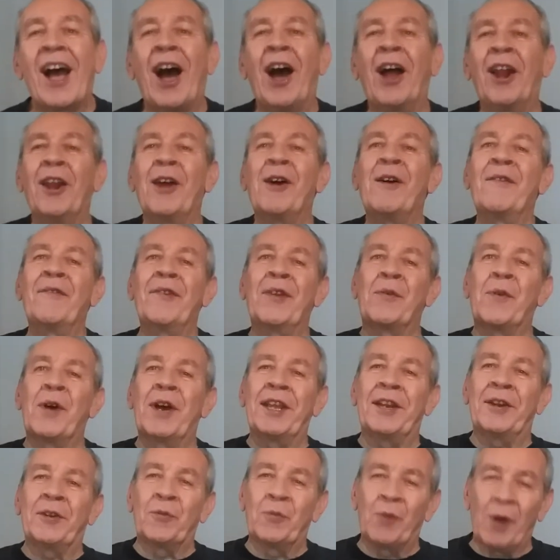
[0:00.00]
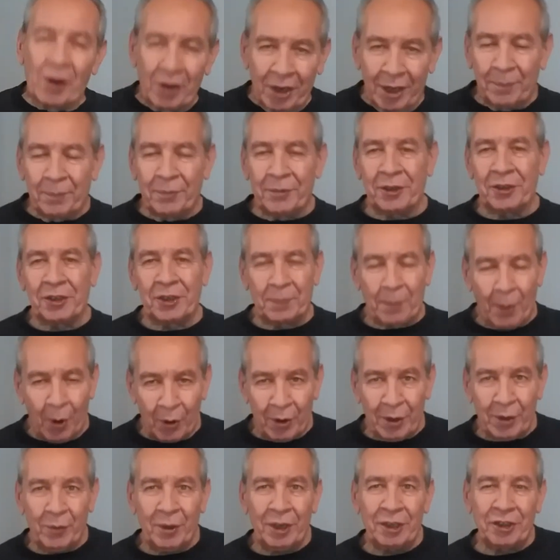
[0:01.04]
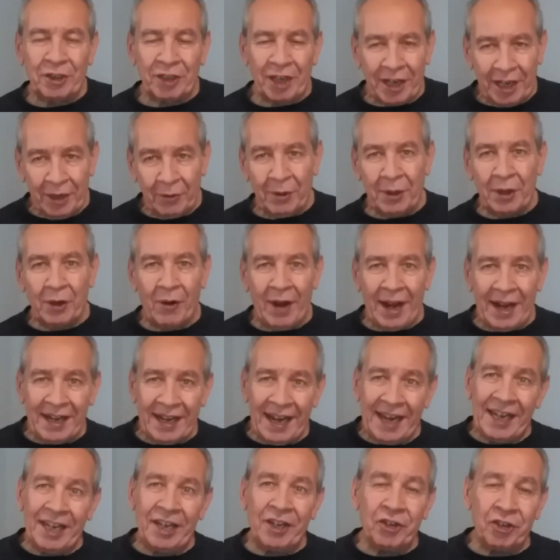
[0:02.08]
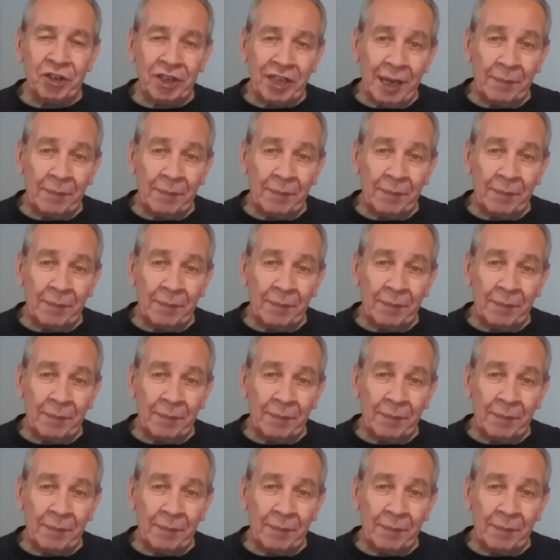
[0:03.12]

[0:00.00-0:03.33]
Hello everyone, welcome to Spoken Word Sunday with Granddaddy G,